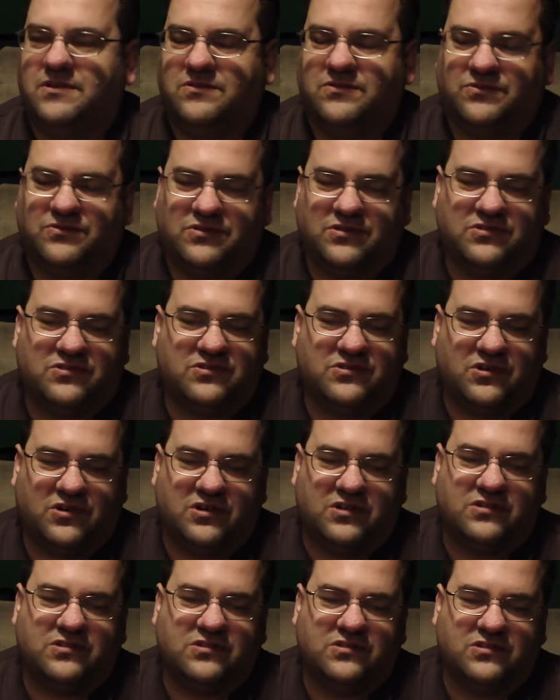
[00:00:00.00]
you'll just
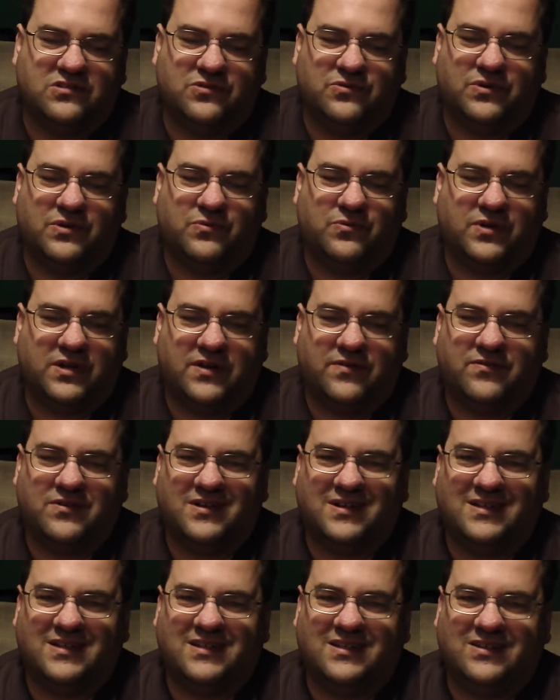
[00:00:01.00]
start doing whatever
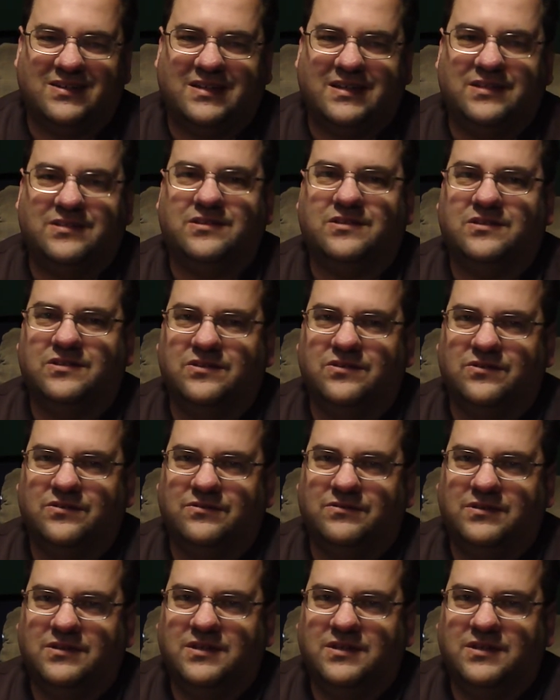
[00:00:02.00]
you need to do